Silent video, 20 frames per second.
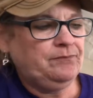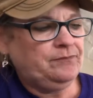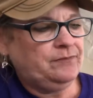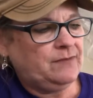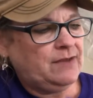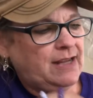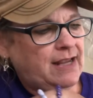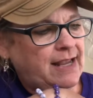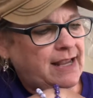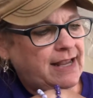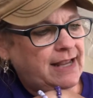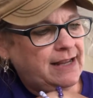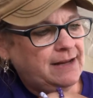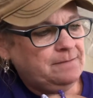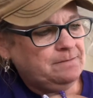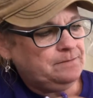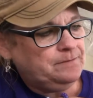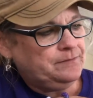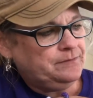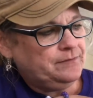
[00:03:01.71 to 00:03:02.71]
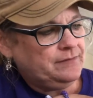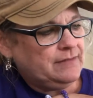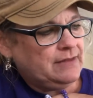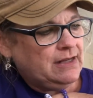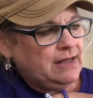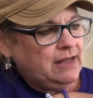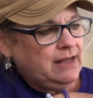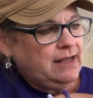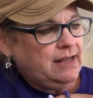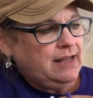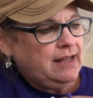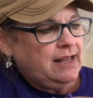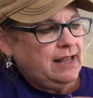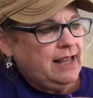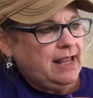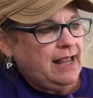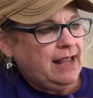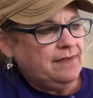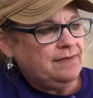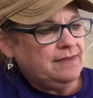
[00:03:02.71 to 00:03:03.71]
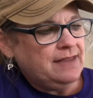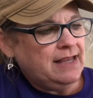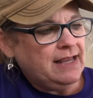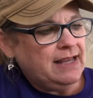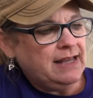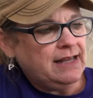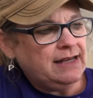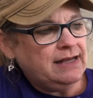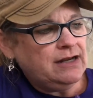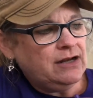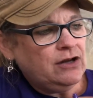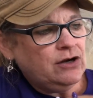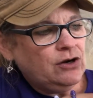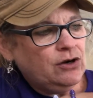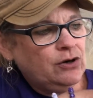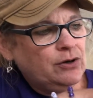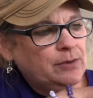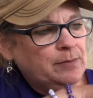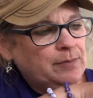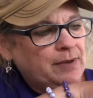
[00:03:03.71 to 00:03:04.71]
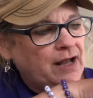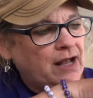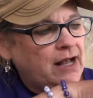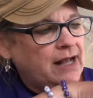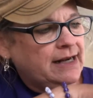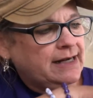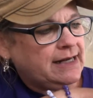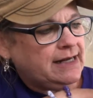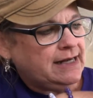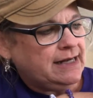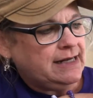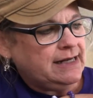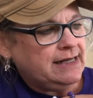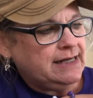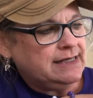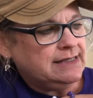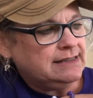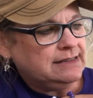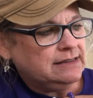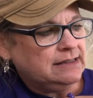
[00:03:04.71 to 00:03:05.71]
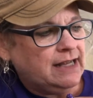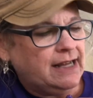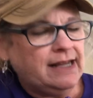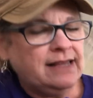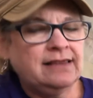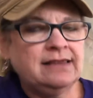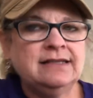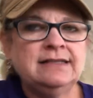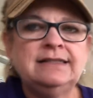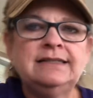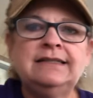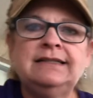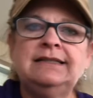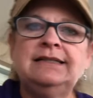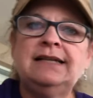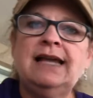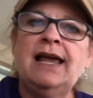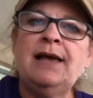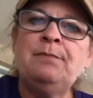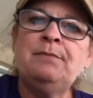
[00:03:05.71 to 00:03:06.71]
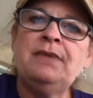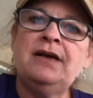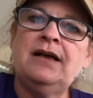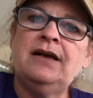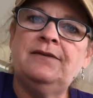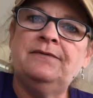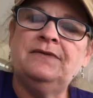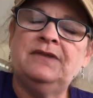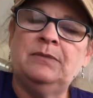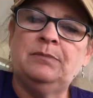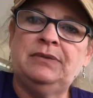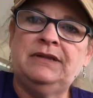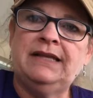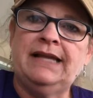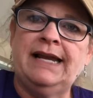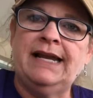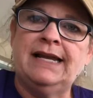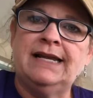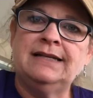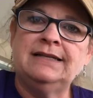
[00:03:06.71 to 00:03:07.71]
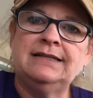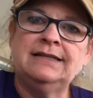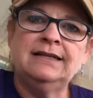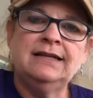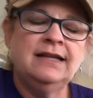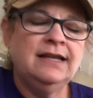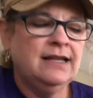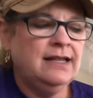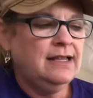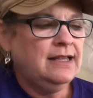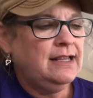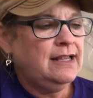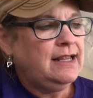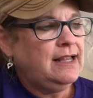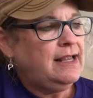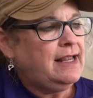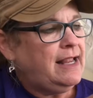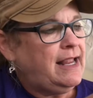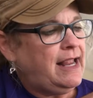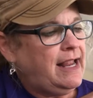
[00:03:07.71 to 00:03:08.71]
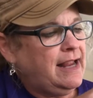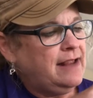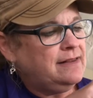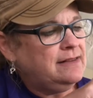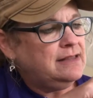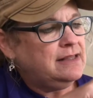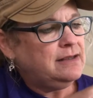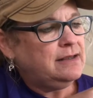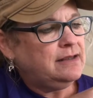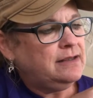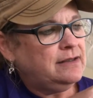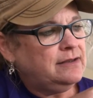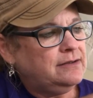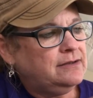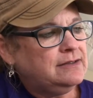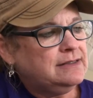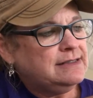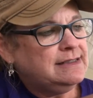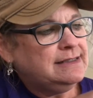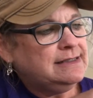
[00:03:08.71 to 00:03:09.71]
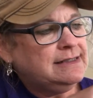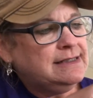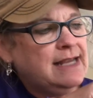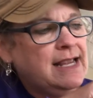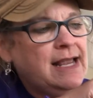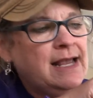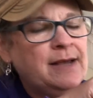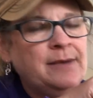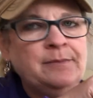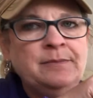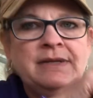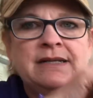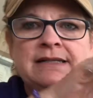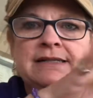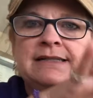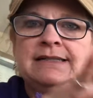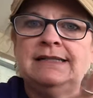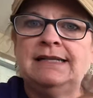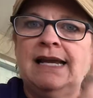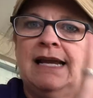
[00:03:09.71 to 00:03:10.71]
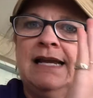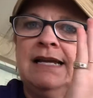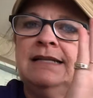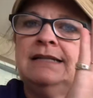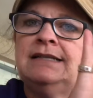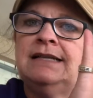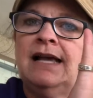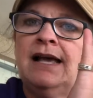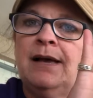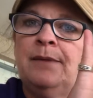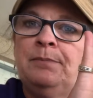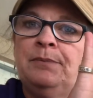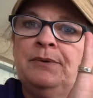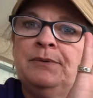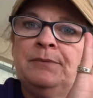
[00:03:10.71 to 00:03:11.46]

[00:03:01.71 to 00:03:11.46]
okay? And then her body is like the stem of the plant. And the stem stands up,